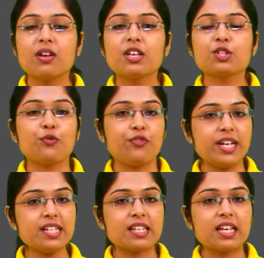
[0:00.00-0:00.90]
So
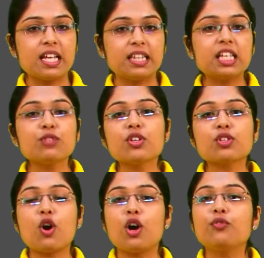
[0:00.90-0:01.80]
friends, this was
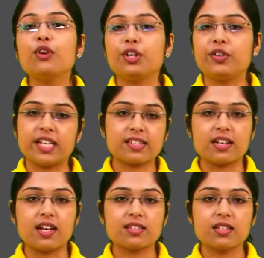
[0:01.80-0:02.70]
all for today's
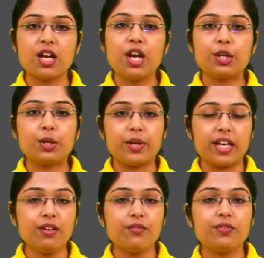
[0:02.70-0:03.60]
class.
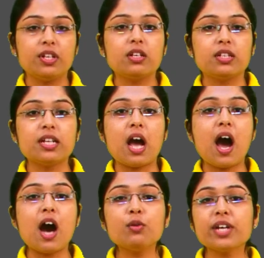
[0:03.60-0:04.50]
Today, we learned
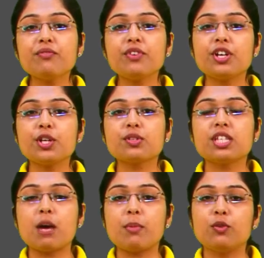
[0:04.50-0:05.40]
how can we reduce
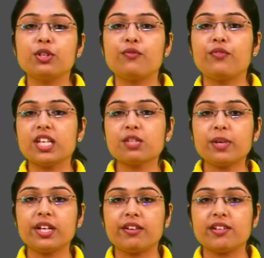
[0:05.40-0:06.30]
the amount of waste
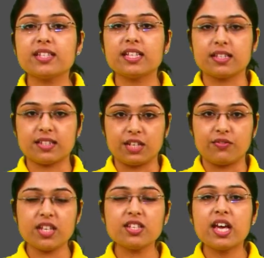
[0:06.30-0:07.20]
materials in the
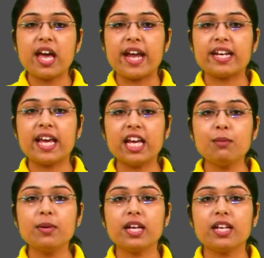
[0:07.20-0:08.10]
sewage and
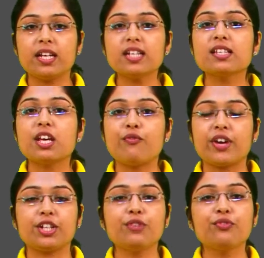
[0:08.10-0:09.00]
help in its
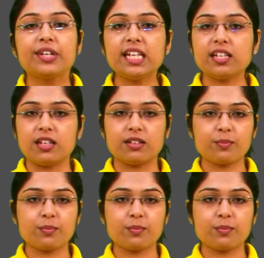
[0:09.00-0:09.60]
effective cleaning.